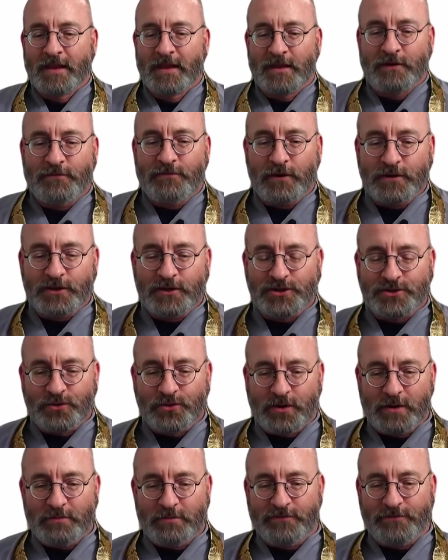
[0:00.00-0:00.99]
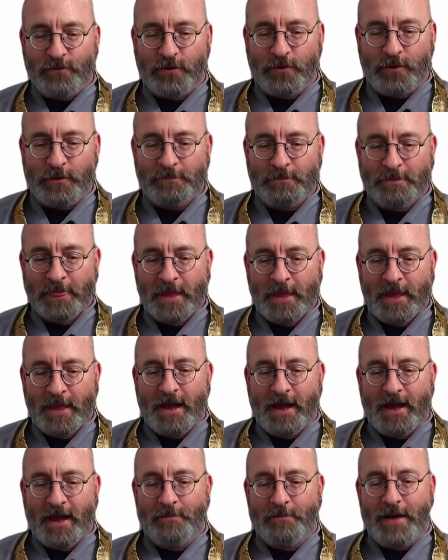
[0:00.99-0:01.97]
You've heard the story before
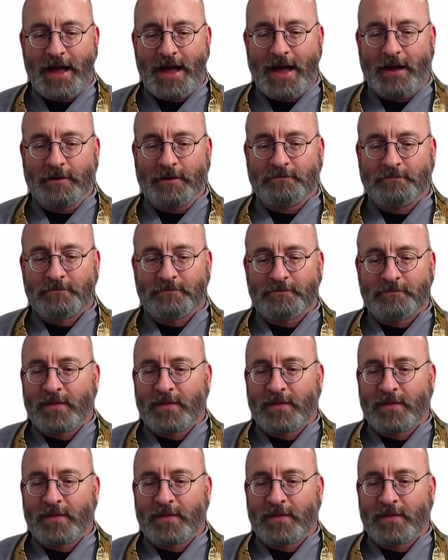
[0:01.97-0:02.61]
about